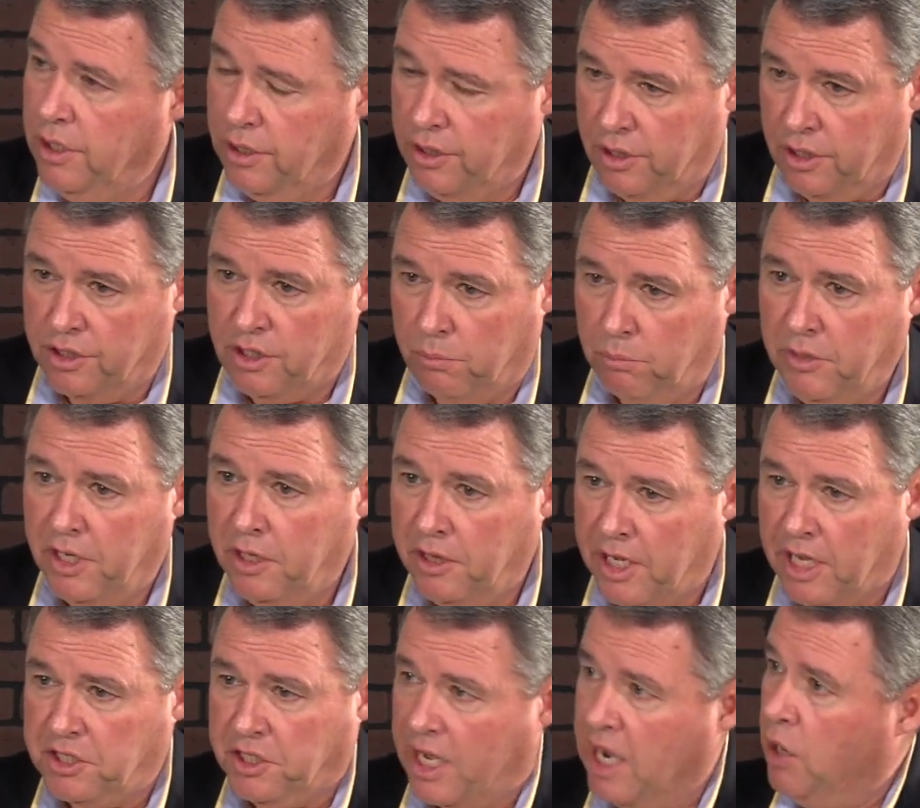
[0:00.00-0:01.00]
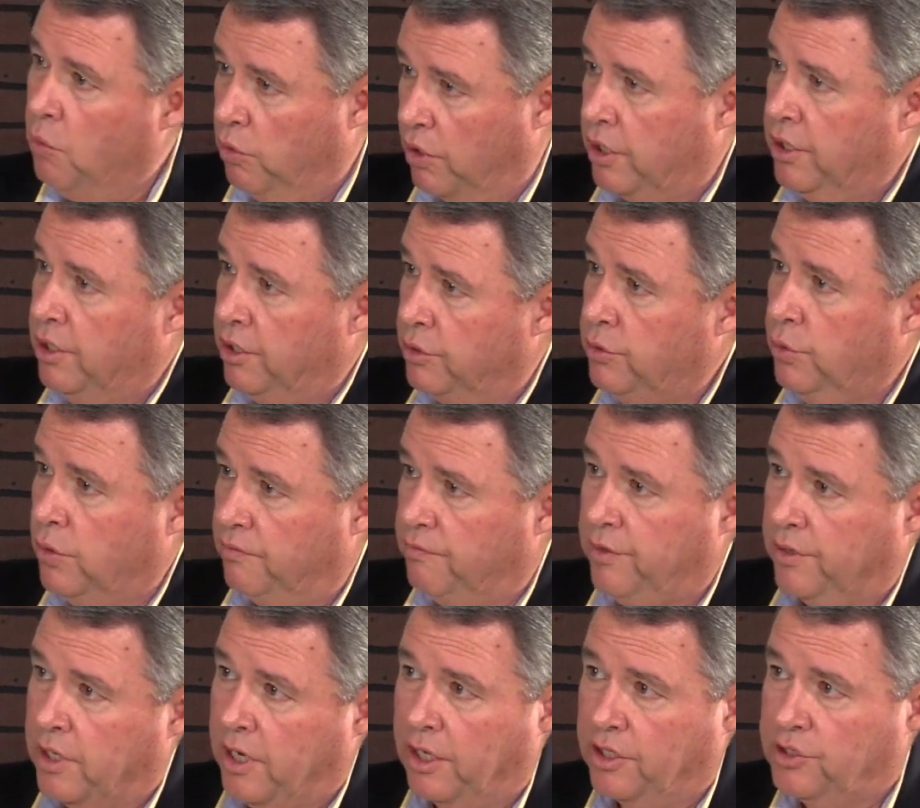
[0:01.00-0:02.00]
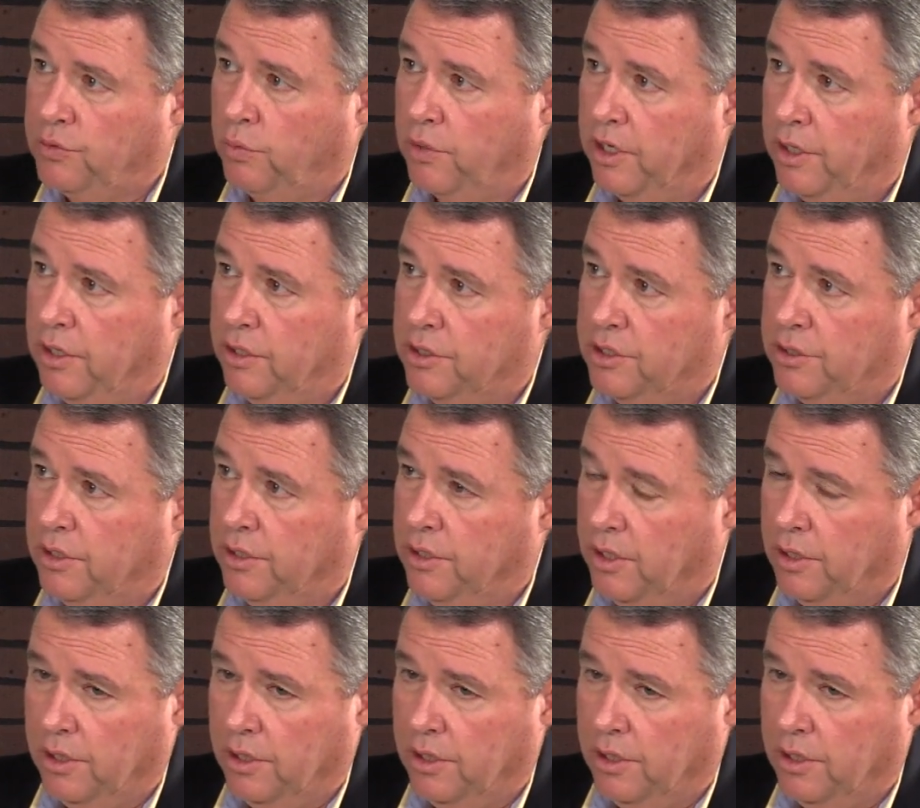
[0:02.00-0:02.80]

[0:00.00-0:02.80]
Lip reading: doesn't mean that's how we're going to do it for the next 20 years.